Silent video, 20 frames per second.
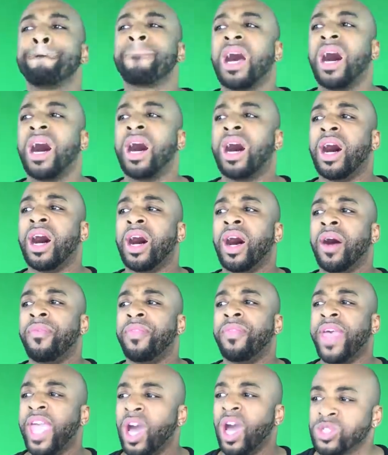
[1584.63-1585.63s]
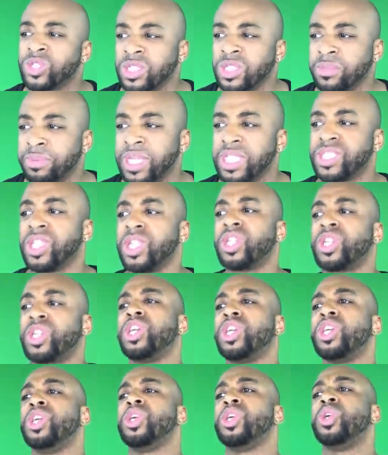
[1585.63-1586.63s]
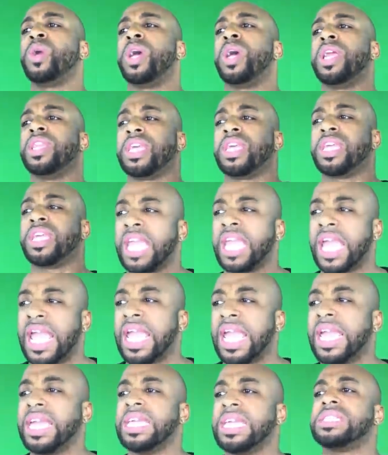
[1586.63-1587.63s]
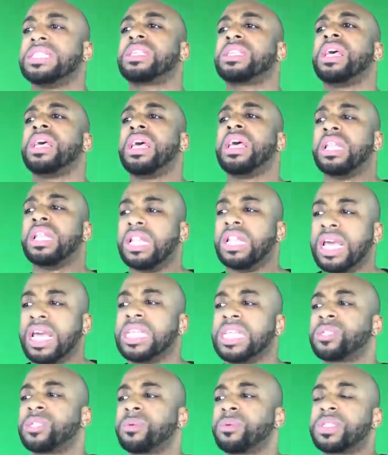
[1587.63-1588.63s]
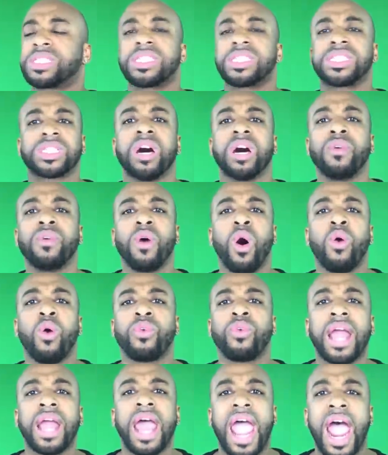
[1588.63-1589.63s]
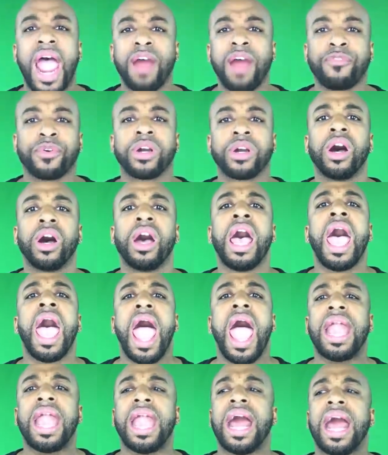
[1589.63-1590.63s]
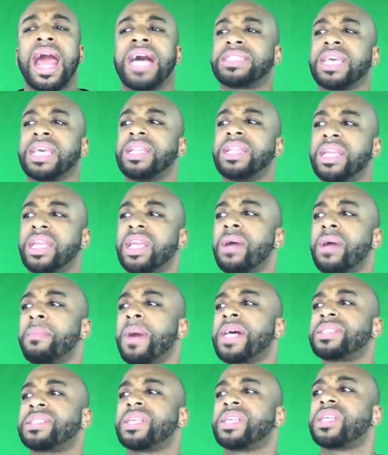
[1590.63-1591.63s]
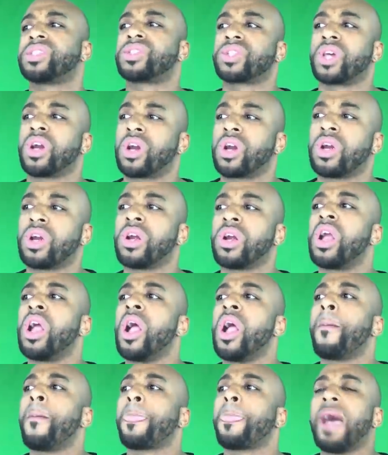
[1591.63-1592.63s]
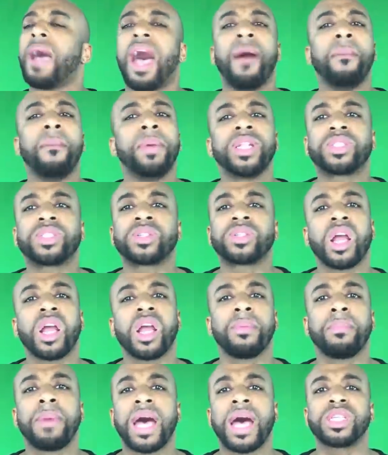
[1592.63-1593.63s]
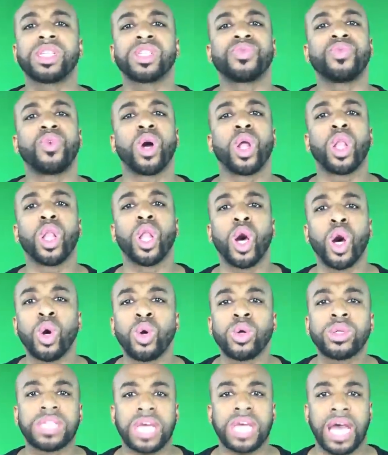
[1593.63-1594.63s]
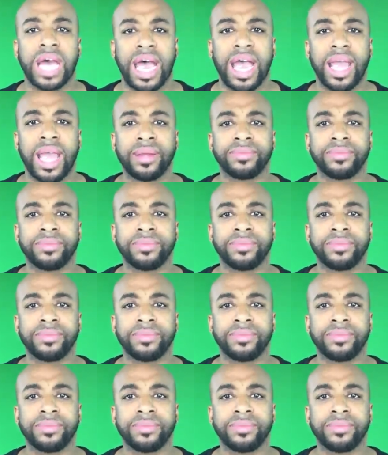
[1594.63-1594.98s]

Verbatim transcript: uh, the L G B T Q and the gays, lesbians and stuff over in Africa. And I said to him, I said, sir, I've been talking about this for a long time.